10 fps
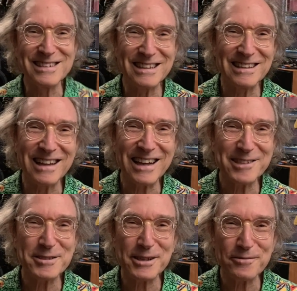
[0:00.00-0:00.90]
knock
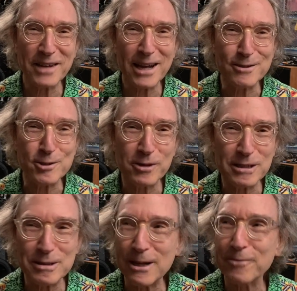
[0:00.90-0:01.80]
yourself out, enjoy
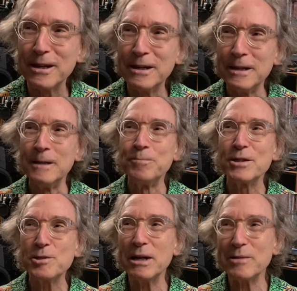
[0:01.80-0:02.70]
yourself.
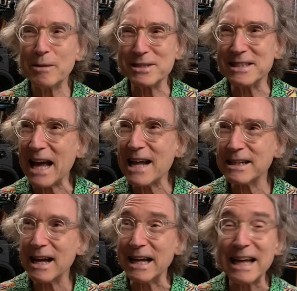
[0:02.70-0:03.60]
So anyway, there was that
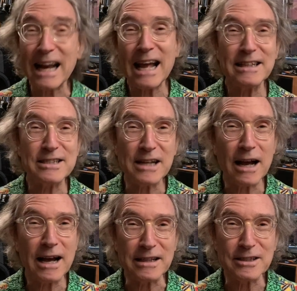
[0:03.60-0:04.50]
guy, and then I had this
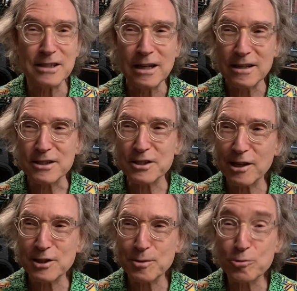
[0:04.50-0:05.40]
guy, this
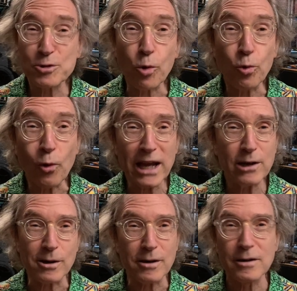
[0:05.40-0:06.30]
customer who was a
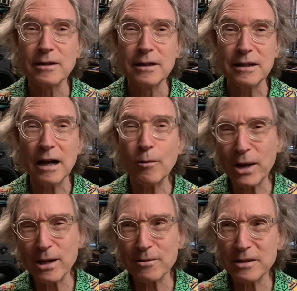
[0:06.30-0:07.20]
waiter. A
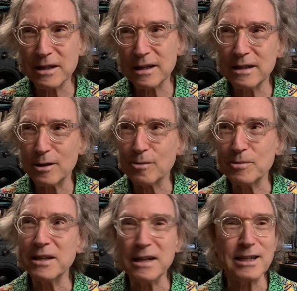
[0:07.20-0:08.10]
waiter in a, you know, a
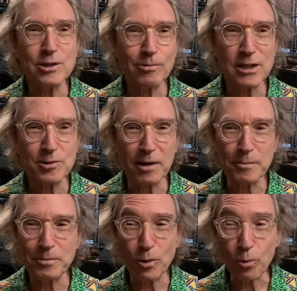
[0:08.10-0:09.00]
really nice restaurant,
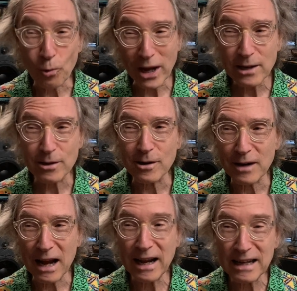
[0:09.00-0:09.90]
but a waiter,
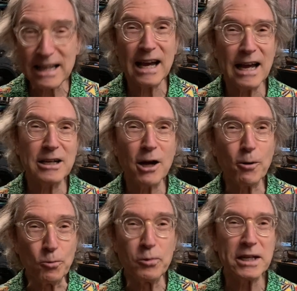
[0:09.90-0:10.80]
and he had a
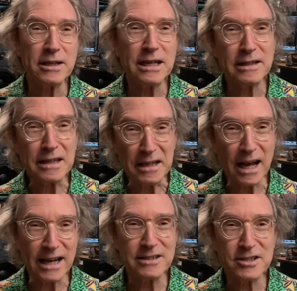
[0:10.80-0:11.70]
really
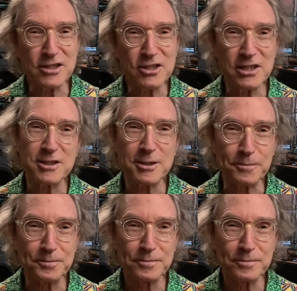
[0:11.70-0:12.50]
nice system.